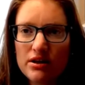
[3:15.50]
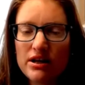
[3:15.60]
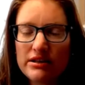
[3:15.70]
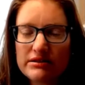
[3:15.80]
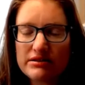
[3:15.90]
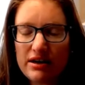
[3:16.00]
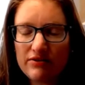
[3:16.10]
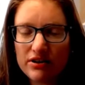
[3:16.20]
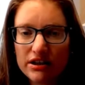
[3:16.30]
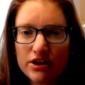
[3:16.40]
That is
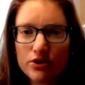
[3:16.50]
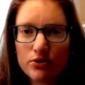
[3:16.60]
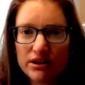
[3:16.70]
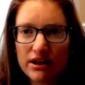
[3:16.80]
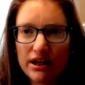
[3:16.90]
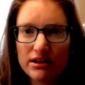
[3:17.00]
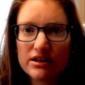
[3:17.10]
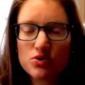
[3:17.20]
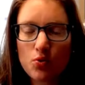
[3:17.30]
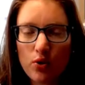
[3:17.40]
definitely a green light.
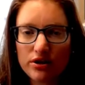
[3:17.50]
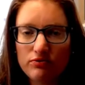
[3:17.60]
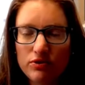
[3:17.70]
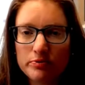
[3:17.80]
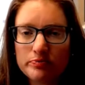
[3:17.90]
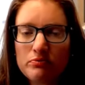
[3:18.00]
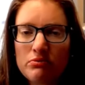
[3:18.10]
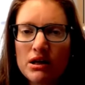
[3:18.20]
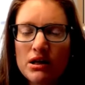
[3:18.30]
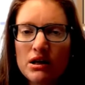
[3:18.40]
That's wonderful.
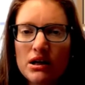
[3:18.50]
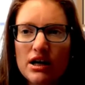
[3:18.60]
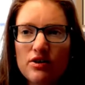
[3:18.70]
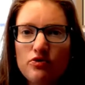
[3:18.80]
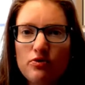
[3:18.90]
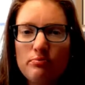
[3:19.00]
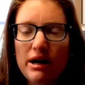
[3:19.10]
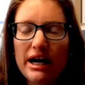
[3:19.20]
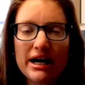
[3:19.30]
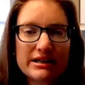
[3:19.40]
If
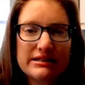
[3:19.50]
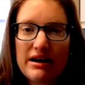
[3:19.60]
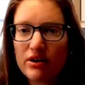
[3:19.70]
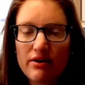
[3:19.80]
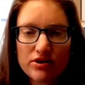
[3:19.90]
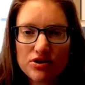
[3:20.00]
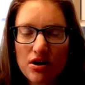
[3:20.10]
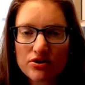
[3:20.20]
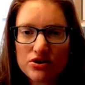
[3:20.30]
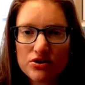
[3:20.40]
my ex never ever
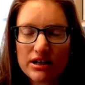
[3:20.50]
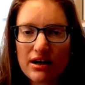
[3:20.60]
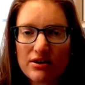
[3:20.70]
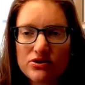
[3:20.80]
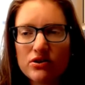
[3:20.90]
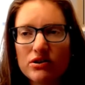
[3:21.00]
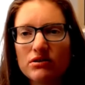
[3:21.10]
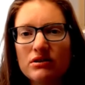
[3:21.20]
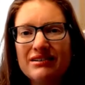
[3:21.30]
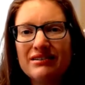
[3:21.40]
talks to the counselor,
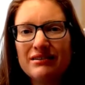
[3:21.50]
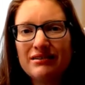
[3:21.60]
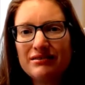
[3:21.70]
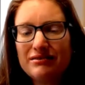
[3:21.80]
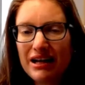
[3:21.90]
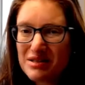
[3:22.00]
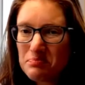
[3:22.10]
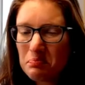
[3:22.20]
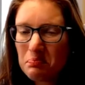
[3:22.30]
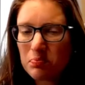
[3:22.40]
that's
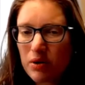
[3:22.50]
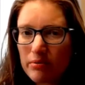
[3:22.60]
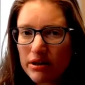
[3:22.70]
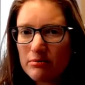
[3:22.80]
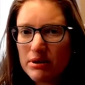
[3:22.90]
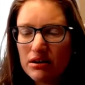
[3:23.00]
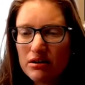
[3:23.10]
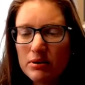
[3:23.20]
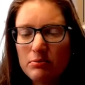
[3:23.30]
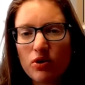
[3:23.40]
probably going to be a
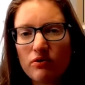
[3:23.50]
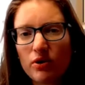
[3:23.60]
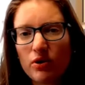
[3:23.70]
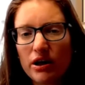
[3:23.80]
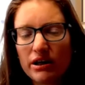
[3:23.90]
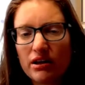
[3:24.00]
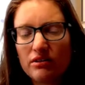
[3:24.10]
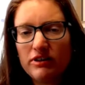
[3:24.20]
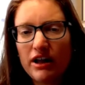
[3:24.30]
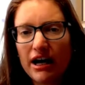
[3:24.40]
little bit more of a yellow
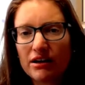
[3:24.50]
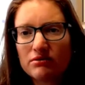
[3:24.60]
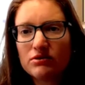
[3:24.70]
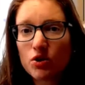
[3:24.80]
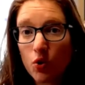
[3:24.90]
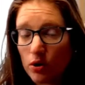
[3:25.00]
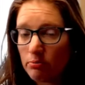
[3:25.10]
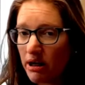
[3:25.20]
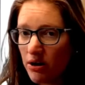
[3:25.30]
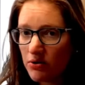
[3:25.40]
flag. The court
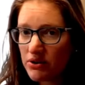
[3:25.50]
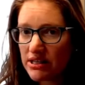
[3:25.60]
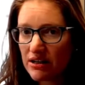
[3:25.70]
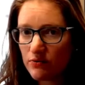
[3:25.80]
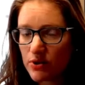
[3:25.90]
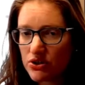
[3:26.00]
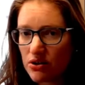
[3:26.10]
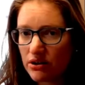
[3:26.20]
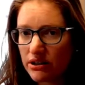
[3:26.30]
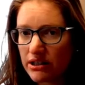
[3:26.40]
might notice that if we
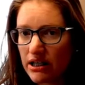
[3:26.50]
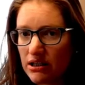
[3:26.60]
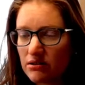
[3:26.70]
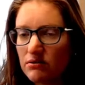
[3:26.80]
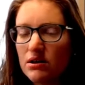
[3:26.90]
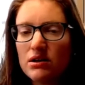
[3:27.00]
start litigating.